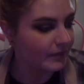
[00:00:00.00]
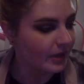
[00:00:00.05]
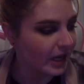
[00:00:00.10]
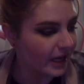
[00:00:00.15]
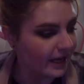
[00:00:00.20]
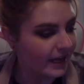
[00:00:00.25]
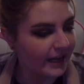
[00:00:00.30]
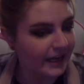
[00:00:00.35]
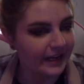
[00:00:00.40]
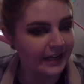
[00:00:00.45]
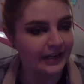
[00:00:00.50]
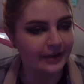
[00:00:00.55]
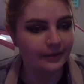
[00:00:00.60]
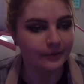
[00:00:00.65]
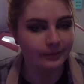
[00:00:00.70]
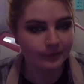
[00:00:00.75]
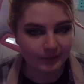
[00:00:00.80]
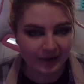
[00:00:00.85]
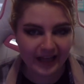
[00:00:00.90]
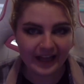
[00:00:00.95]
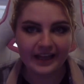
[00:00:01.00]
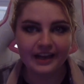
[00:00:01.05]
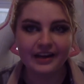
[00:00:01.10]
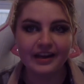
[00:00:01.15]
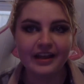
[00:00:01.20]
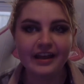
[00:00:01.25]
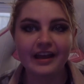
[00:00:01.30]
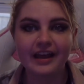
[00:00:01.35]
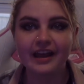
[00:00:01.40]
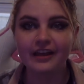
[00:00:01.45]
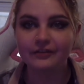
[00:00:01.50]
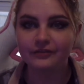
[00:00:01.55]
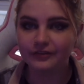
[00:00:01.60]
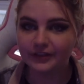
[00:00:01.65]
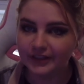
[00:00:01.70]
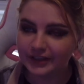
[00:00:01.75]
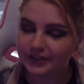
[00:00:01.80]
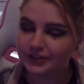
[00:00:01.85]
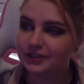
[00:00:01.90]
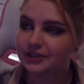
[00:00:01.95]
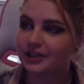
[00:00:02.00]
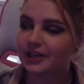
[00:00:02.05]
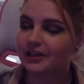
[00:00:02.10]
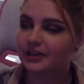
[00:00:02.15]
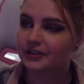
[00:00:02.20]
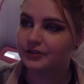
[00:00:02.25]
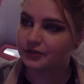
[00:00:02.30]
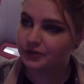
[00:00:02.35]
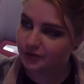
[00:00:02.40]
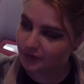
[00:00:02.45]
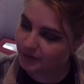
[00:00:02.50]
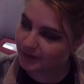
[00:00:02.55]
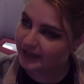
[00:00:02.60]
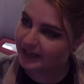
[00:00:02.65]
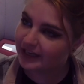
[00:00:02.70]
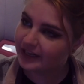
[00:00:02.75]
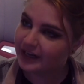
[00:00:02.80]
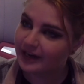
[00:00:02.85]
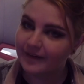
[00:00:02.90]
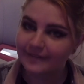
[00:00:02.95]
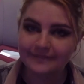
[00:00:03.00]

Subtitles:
I read and finished and enjoyed